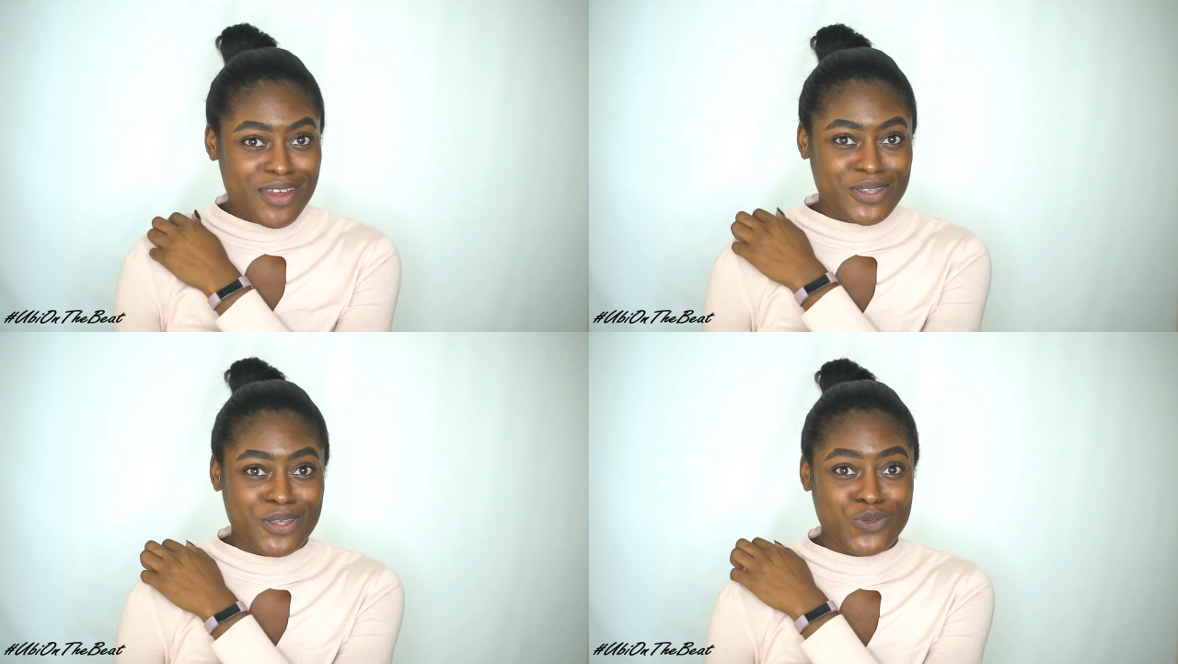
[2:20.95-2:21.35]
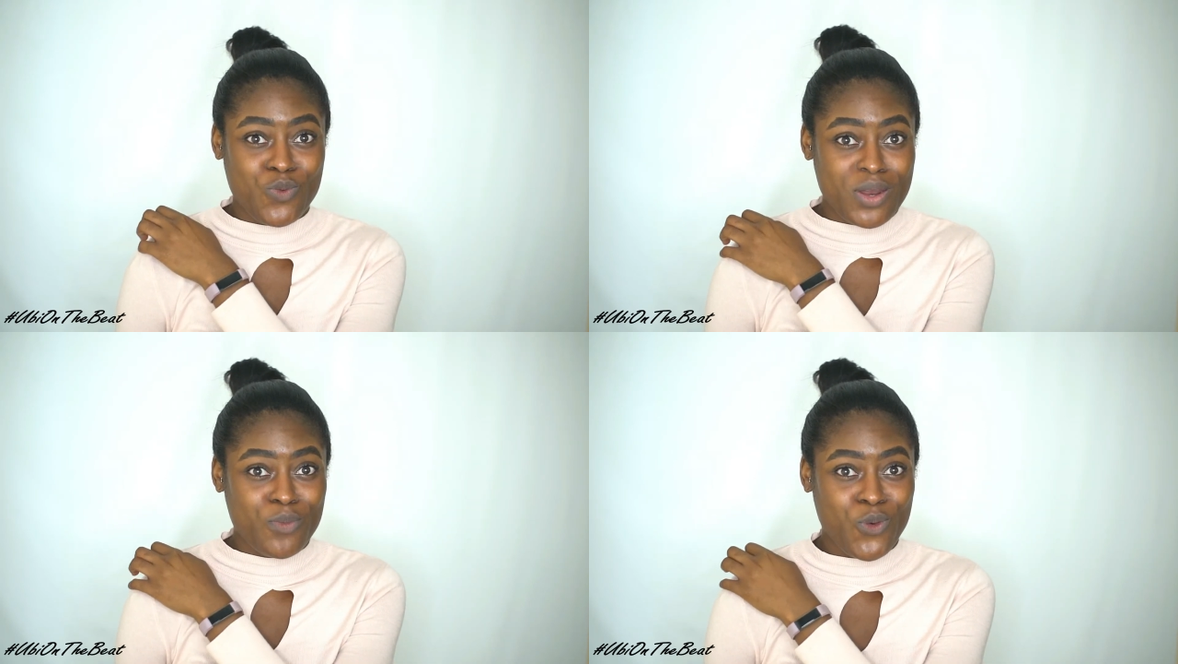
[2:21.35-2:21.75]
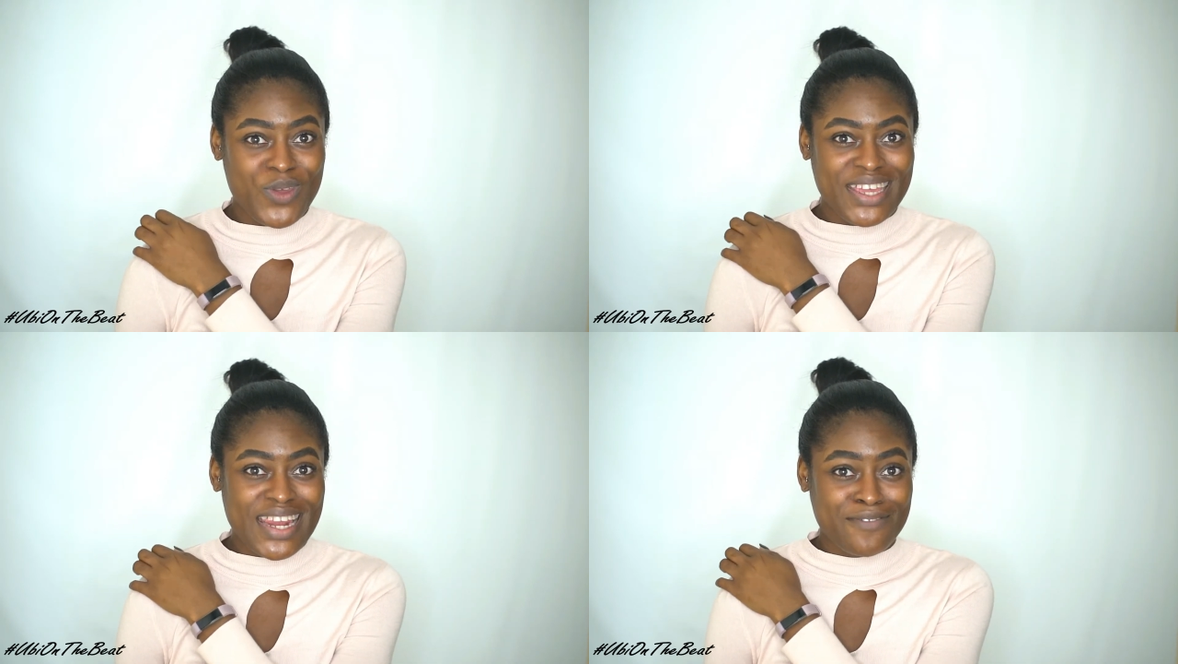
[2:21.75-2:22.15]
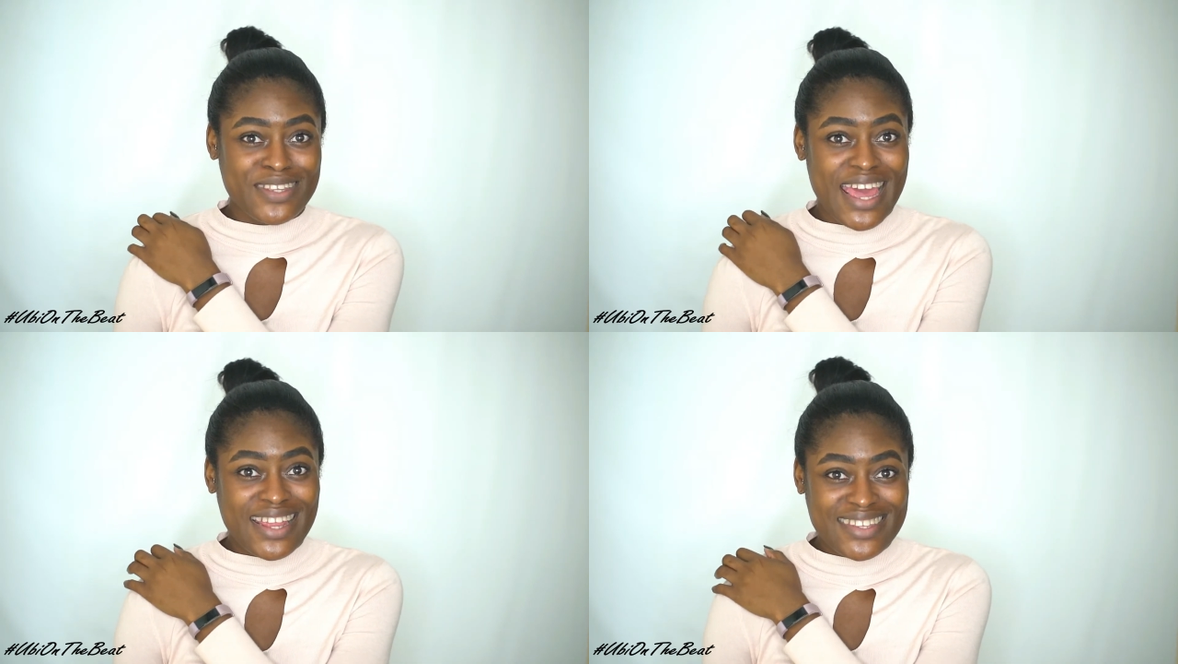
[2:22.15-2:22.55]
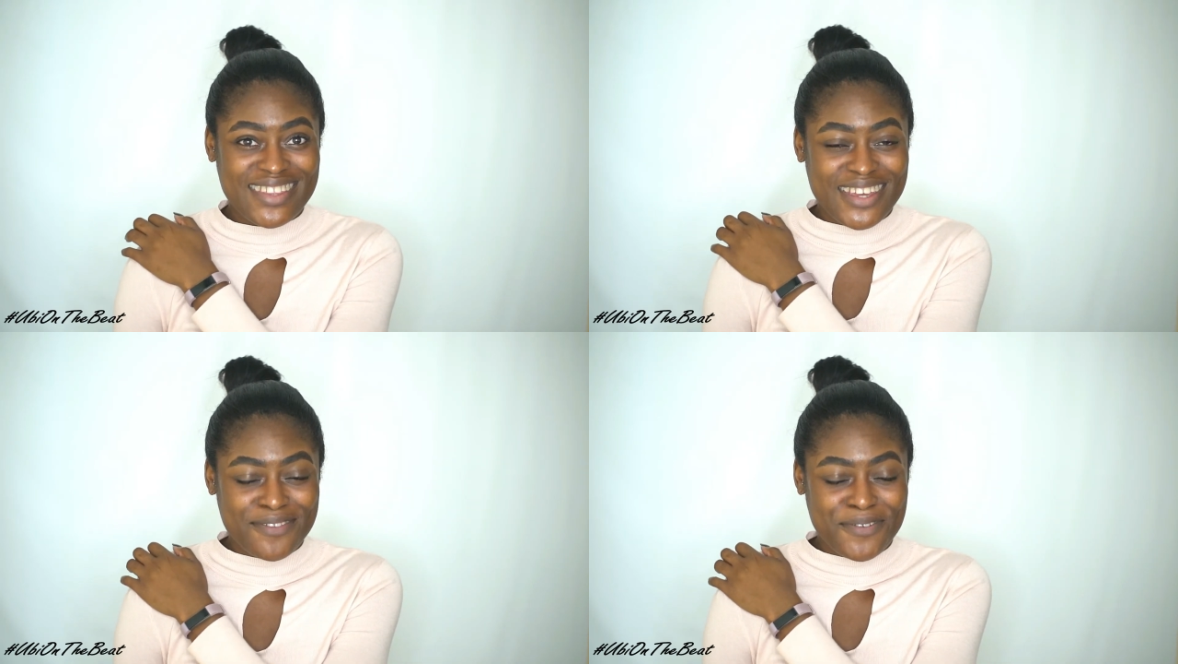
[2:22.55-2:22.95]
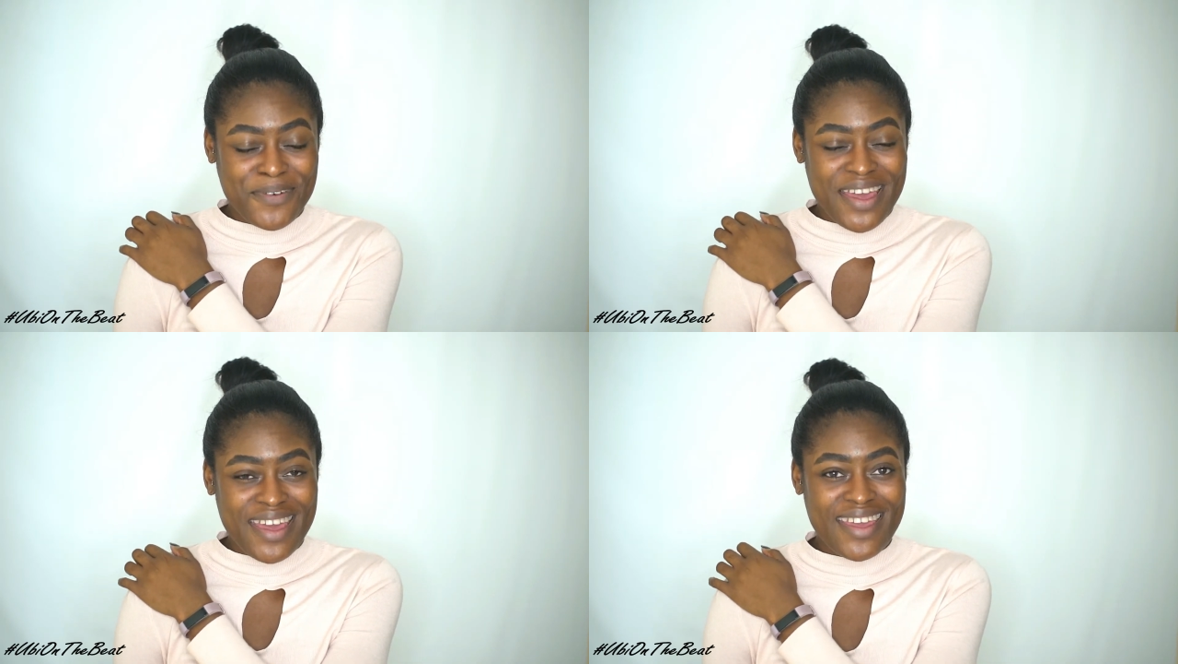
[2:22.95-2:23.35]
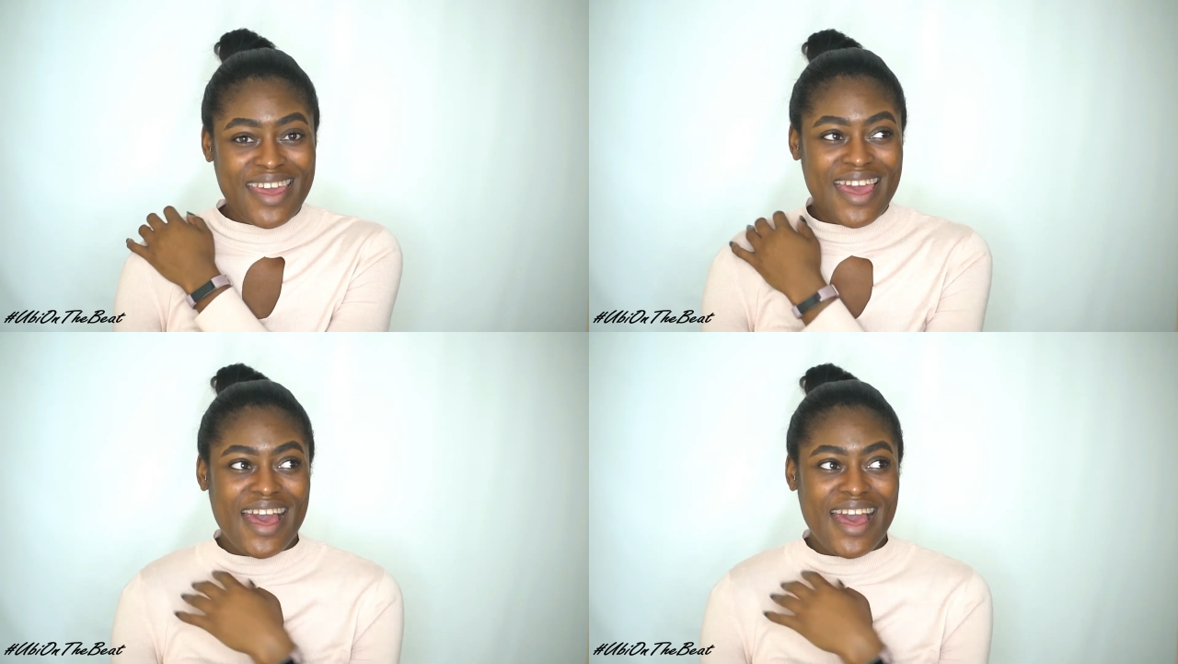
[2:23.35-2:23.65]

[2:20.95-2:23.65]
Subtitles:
so there's one more week left to enter the giveaway.